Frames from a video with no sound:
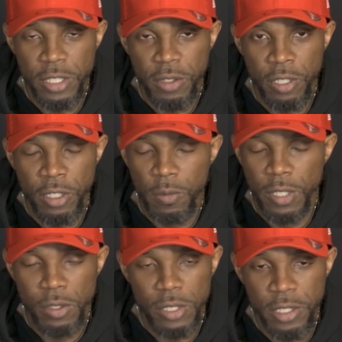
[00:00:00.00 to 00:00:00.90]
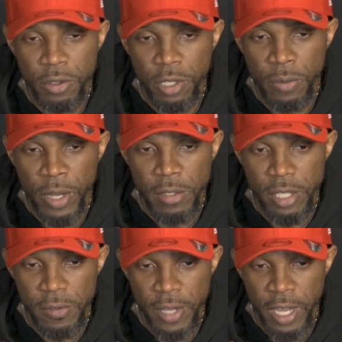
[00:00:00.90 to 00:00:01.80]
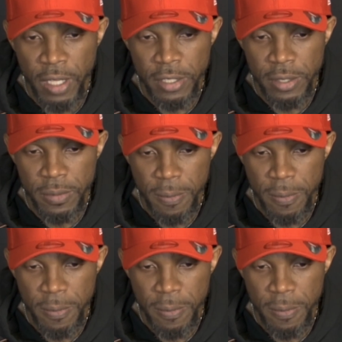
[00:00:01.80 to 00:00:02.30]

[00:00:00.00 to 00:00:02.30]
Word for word: throwing, don't be loosely throwing around tough guy, Tim.